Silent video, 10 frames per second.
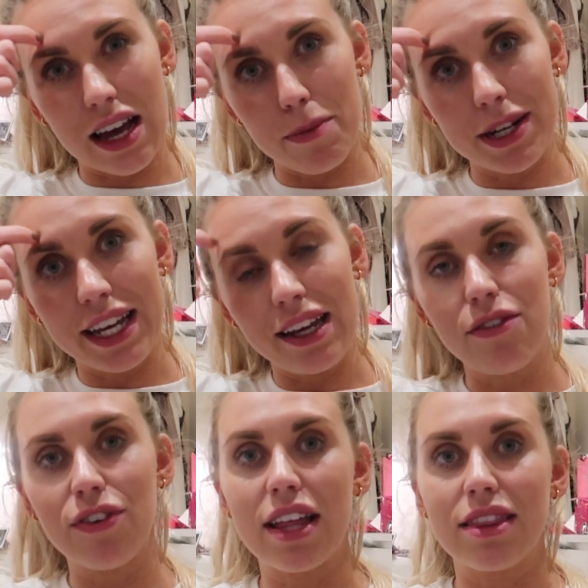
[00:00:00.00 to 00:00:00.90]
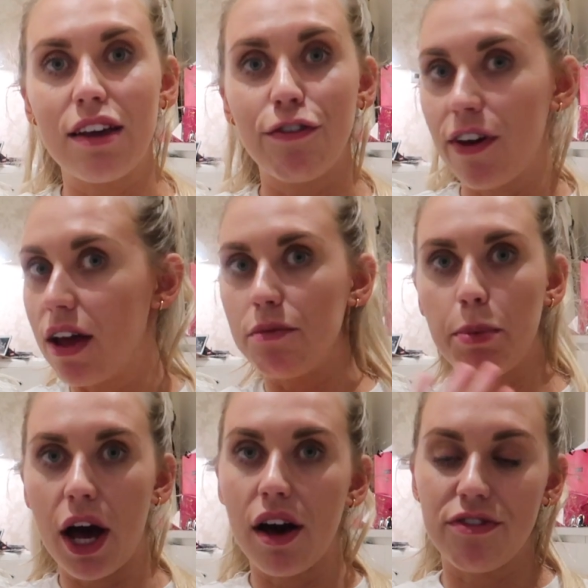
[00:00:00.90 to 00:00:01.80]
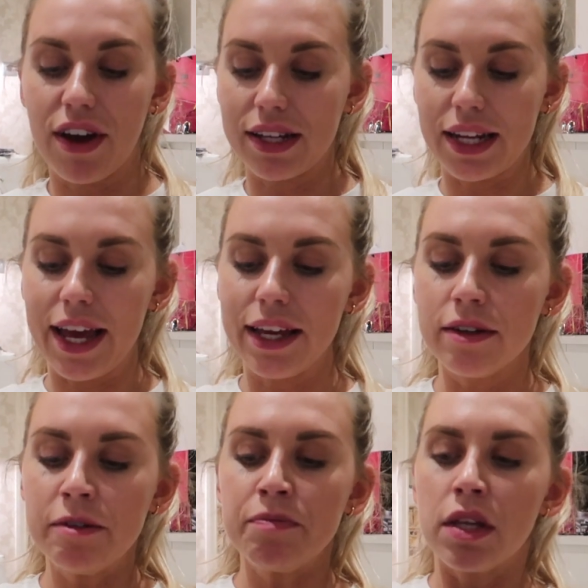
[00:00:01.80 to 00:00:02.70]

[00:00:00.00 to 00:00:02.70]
I believe, and they fit perfectly.